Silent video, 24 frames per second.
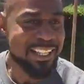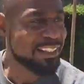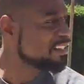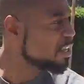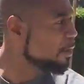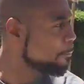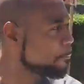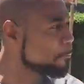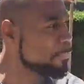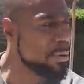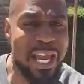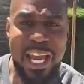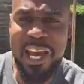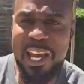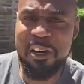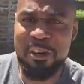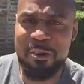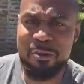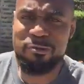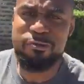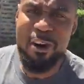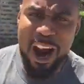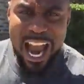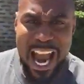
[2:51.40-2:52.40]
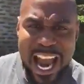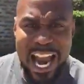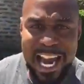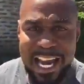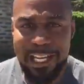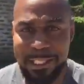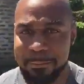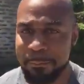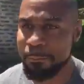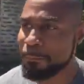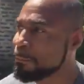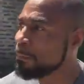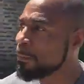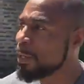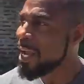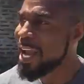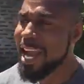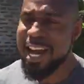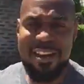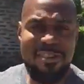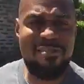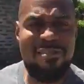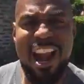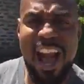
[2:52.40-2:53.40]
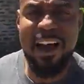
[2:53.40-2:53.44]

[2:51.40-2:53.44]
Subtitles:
to be great and